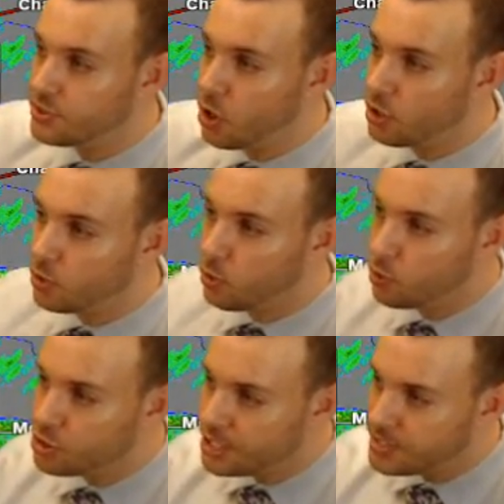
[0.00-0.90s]
these darker
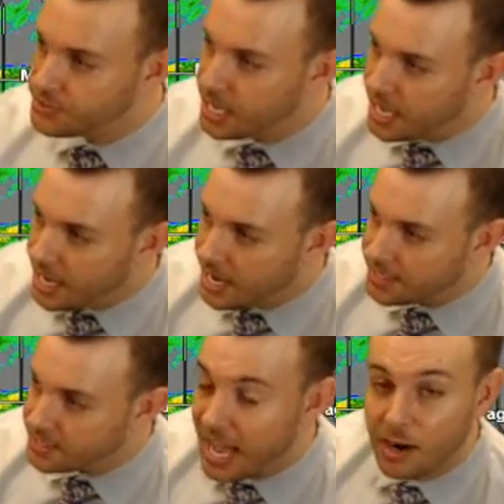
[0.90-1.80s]
oranges,
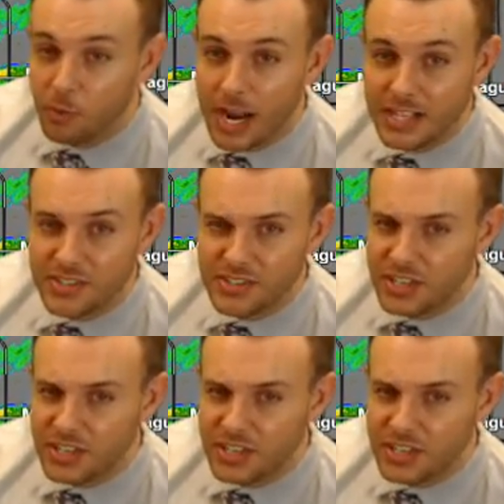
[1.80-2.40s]
and these hot reds.